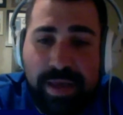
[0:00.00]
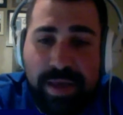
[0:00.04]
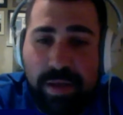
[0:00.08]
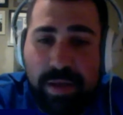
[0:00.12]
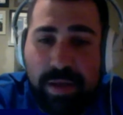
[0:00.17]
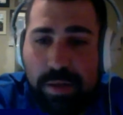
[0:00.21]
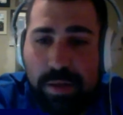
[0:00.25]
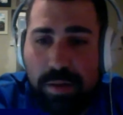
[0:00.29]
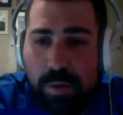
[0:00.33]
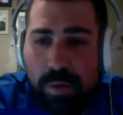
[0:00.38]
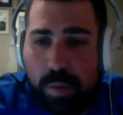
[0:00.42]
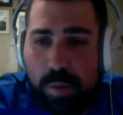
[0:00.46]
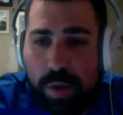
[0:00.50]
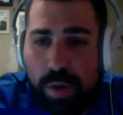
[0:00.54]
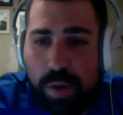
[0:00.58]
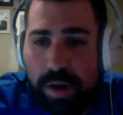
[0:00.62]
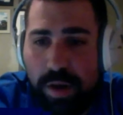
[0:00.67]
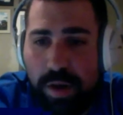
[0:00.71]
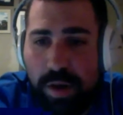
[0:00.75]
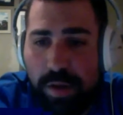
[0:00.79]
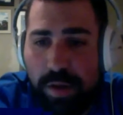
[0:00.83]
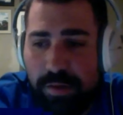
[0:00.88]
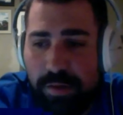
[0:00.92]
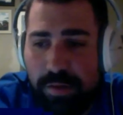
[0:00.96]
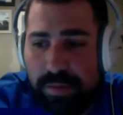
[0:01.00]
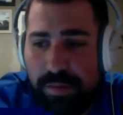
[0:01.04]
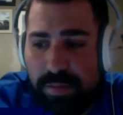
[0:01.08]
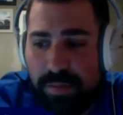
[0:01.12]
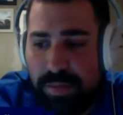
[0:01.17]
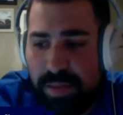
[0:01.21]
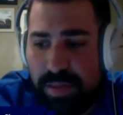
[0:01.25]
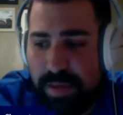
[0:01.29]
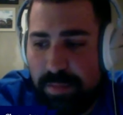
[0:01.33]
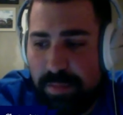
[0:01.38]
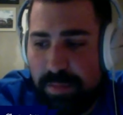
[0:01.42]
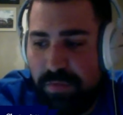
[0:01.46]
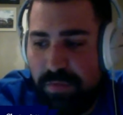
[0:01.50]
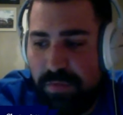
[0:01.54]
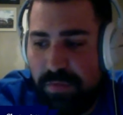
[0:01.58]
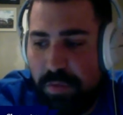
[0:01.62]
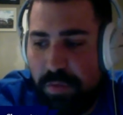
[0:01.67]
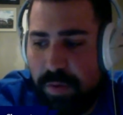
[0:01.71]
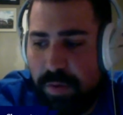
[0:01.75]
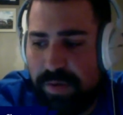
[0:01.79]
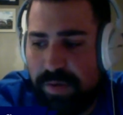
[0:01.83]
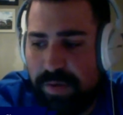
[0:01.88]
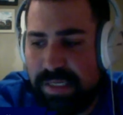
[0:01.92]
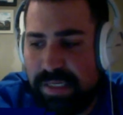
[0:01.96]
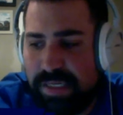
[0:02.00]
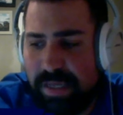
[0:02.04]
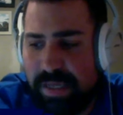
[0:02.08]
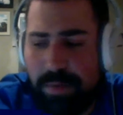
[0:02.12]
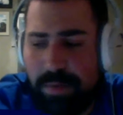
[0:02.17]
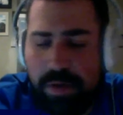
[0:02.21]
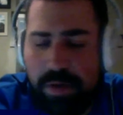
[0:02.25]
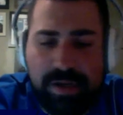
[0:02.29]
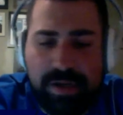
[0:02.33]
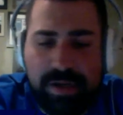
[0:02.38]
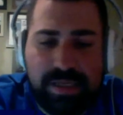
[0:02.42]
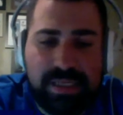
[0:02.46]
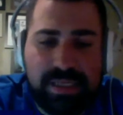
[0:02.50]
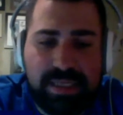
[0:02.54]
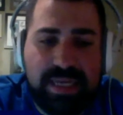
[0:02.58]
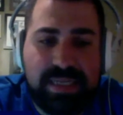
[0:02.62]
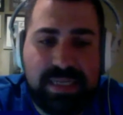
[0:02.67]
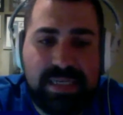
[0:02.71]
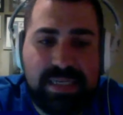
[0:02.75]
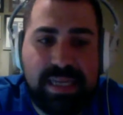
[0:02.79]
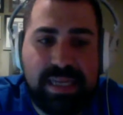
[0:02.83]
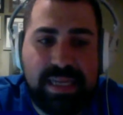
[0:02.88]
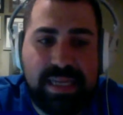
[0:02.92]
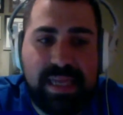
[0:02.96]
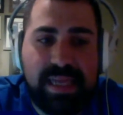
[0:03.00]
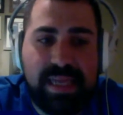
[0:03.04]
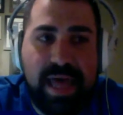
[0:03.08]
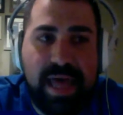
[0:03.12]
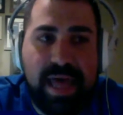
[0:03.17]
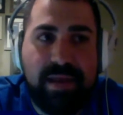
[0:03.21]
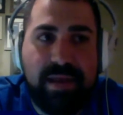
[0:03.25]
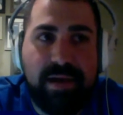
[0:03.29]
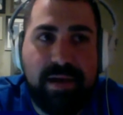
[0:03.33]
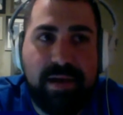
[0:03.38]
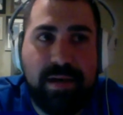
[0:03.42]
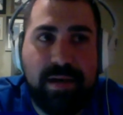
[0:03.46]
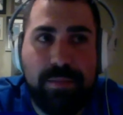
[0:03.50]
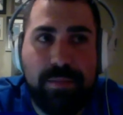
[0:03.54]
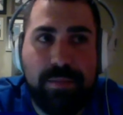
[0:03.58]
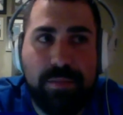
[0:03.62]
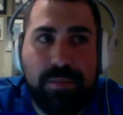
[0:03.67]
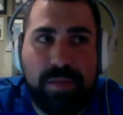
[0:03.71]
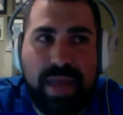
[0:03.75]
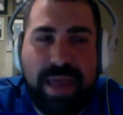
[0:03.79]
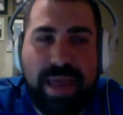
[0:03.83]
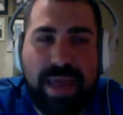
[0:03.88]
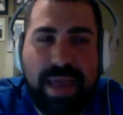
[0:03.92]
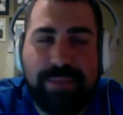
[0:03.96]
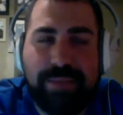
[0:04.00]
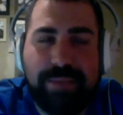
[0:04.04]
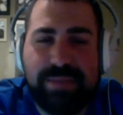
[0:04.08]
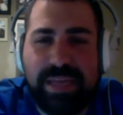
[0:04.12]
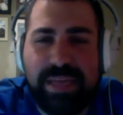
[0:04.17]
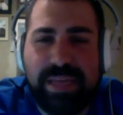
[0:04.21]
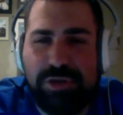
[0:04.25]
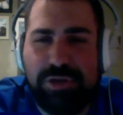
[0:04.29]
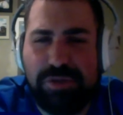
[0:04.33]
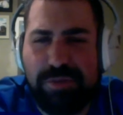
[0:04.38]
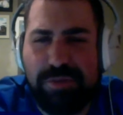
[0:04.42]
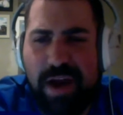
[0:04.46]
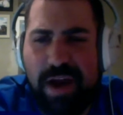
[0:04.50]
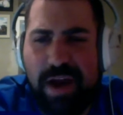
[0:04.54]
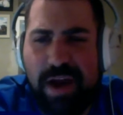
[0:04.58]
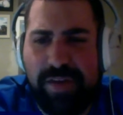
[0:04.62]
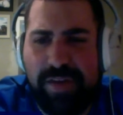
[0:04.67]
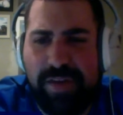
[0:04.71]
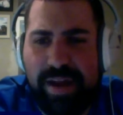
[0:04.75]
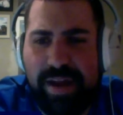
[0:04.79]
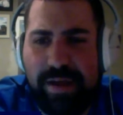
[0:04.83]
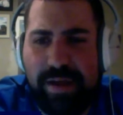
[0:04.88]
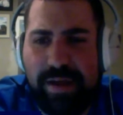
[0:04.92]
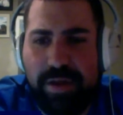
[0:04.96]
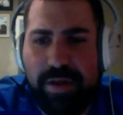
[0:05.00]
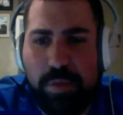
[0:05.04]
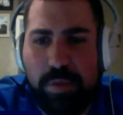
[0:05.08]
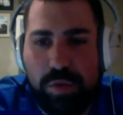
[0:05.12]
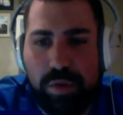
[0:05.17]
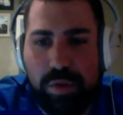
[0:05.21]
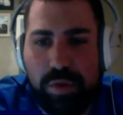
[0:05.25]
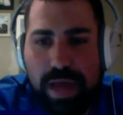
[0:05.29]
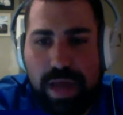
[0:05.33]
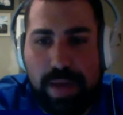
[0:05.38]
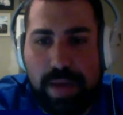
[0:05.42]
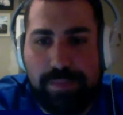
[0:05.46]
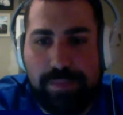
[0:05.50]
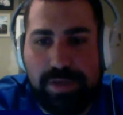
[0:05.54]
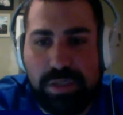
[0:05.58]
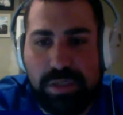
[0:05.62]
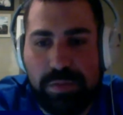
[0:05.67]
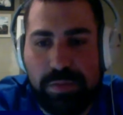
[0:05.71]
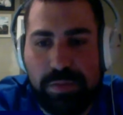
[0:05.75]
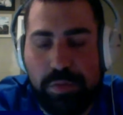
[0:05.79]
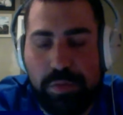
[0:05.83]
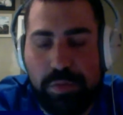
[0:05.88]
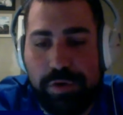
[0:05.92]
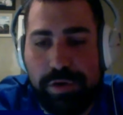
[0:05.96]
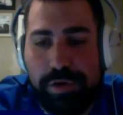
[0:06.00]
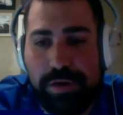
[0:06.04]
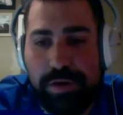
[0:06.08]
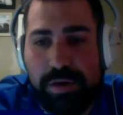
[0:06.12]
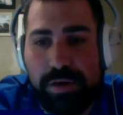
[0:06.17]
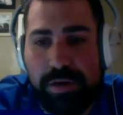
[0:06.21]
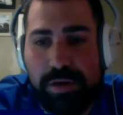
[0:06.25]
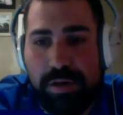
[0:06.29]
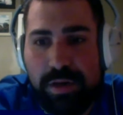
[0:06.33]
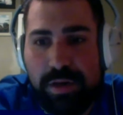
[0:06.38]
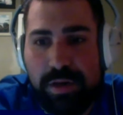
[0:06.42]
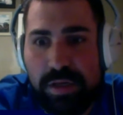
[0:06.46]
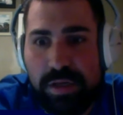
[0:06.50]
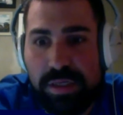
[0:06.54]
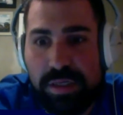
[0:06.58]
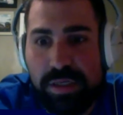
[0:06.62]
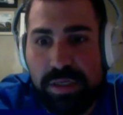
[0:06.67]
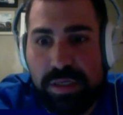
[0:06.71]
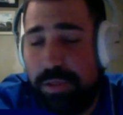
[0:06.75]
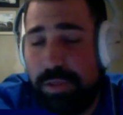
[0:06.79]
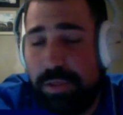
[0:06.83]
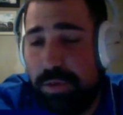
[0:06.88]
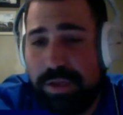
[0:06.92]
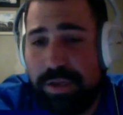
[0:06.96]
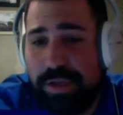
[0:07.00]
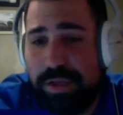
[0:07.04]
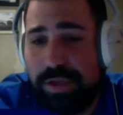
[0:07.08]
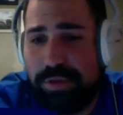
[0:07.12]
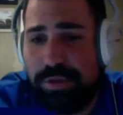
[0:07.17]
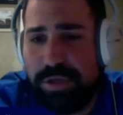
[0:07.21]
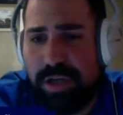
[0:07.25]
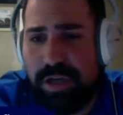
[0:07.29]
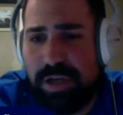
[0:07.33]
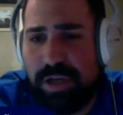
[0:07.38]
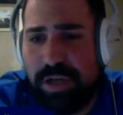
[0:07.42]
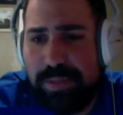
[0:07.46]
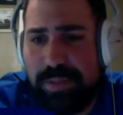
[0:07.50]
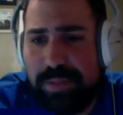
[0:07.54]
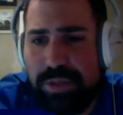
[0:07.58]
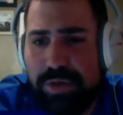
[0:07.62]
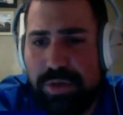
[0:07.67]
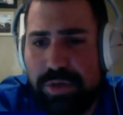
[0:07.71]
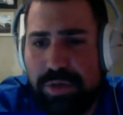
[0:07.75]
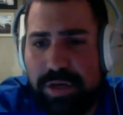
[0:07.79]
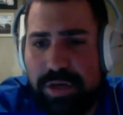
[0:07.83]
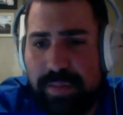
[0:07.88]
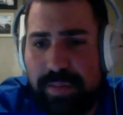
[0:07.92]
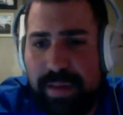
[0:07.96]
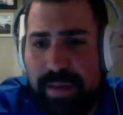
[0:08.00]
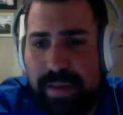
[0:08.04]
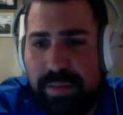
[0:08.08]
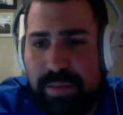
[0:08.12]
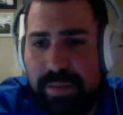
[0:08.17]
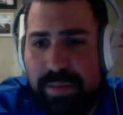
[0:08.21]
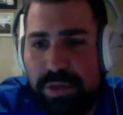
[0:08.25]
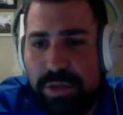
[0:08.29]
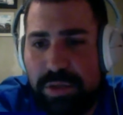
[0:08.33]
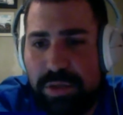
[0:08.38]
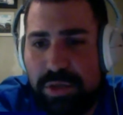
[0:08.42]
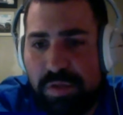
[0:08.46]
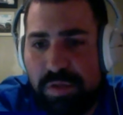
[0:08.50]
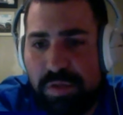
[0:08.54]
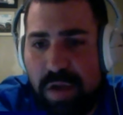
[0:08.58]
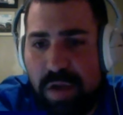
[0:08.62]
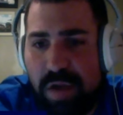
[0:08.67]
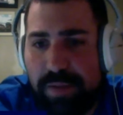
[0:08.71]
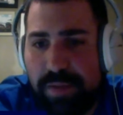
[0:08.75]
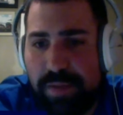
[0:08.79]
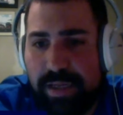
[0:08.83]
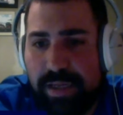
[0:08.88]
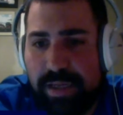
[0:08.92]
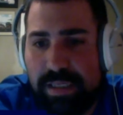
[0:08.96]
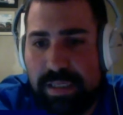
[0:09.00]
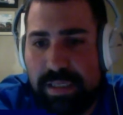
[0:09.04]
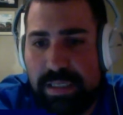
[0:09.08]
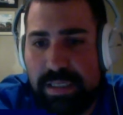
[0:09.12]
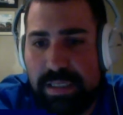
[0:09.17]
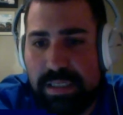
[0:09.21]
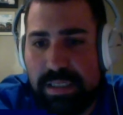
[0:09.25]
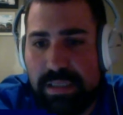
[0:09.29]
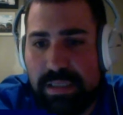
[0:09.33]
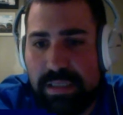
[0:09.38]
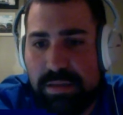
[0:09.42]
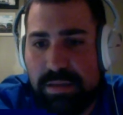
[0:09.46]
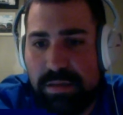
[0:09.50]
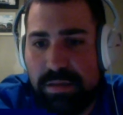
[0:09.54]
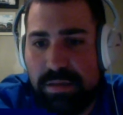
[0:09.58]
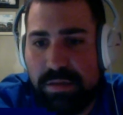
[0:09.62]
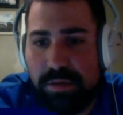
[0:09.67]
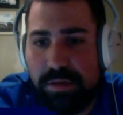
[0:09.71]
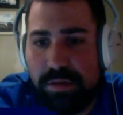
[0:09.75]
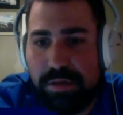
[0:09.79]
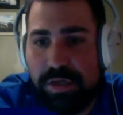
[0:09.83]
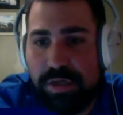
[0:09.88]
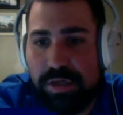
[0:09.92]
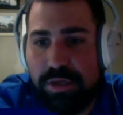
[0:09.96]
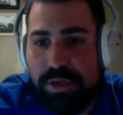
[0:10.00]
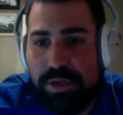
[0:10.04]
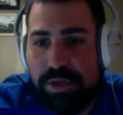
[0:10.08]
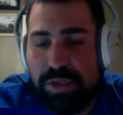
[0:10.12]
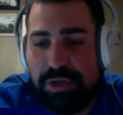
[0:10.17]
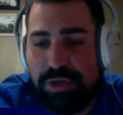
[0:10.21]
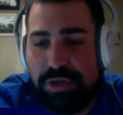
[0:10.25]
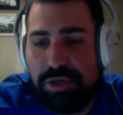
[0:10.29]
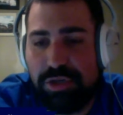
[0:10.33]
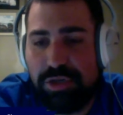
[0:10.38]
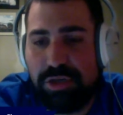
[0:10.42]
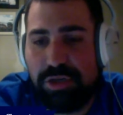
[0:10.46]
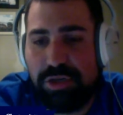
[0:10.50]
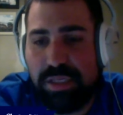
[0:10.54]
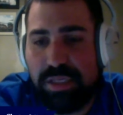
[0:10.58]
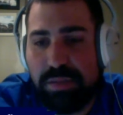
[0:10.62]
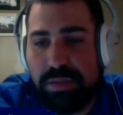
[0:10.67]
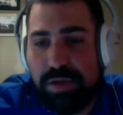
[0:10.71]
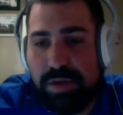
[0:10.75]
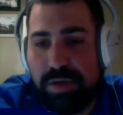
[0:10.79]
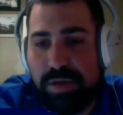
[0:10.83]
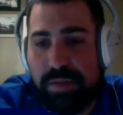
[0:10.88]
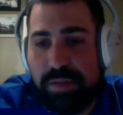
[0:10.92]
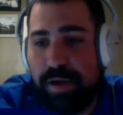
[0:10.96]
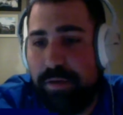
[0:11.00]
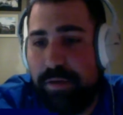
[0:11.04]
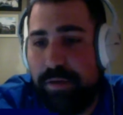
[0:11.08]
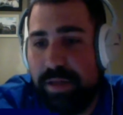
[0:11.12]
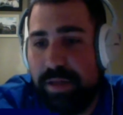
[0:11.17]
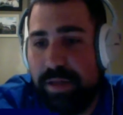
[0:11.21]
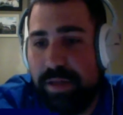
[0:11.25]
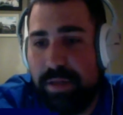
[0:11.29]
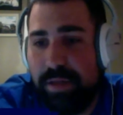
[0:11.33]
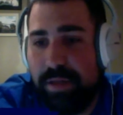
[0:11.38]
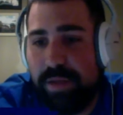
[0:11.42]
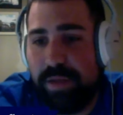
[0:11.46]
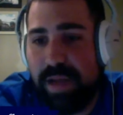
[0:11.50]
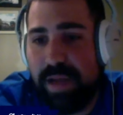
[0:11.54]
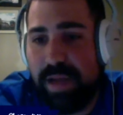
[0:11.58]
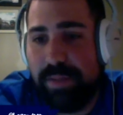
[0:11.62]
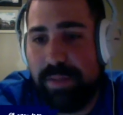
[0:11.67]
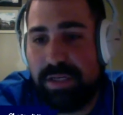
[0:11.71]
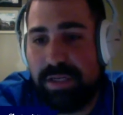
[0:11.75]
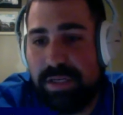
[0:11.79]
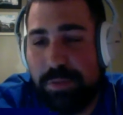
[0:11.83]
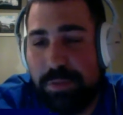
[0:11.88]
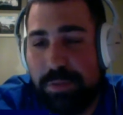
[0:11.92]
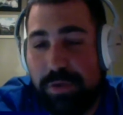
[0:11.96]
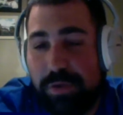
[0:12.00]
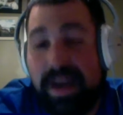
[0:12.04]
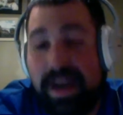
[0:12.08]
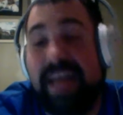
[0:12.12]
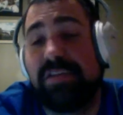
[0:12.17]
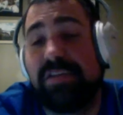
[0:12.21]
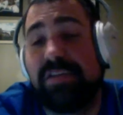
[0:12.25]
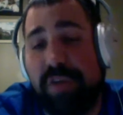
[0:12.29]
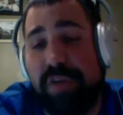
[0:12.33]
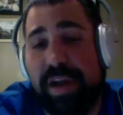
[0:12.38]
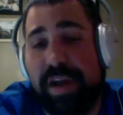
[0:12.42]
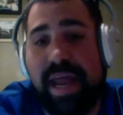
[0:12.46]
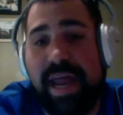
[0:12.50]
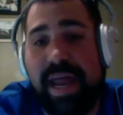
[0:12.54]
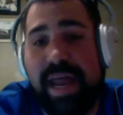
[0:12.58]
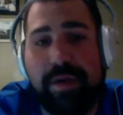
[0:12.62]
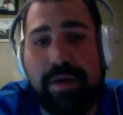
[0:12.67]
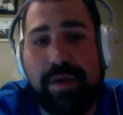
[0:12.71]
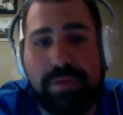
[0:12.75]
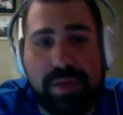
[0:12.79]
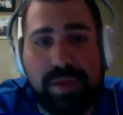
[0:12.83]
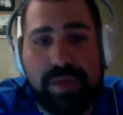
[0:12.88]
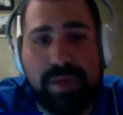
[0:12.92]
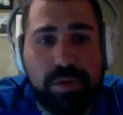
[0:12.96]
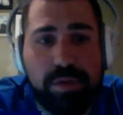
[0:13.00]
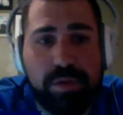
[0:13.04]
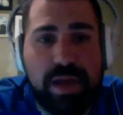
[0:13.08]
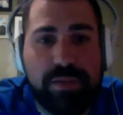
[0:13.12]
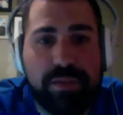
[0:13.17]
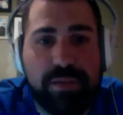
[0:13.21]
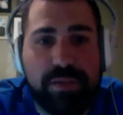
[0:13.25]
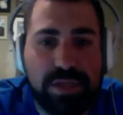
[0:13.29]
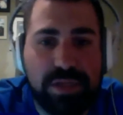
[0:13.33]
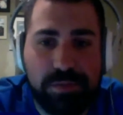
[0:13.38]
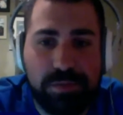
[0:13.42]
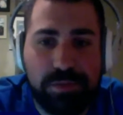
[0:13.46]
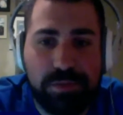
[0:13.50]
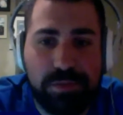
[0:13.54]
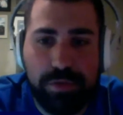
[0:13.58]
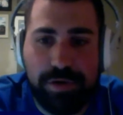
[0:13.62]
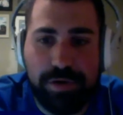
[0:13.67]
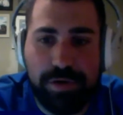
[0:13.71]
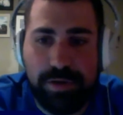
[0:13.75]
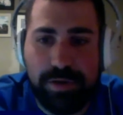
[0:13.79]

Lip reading: One other thing before we step on is they said that games that use paraphernalia will not be supported, because I thought this was a good opportunity to be able to use Rock Band since you can use the instruments, but apparently they will not be supported. As of right now, they will not be supported.